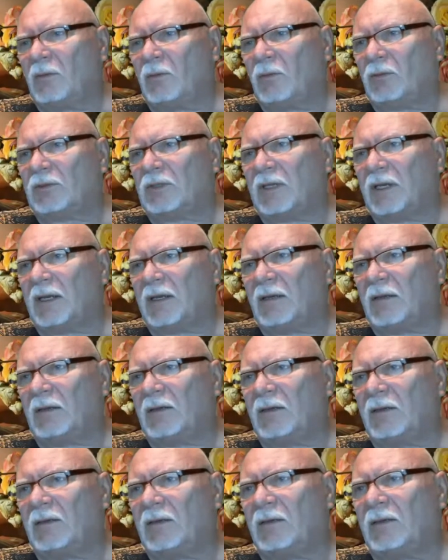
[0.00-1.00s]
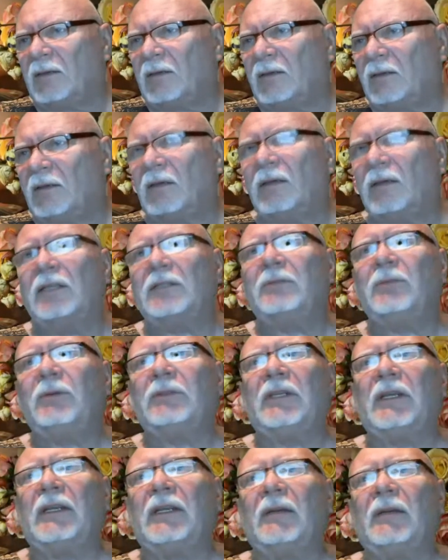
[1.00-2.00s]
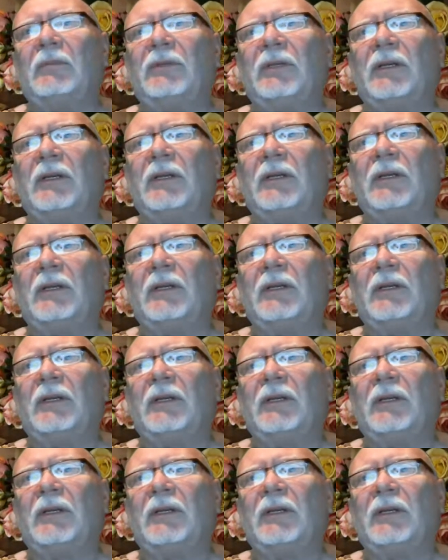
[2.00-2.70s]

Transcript: I don't want that. Let's put that up there.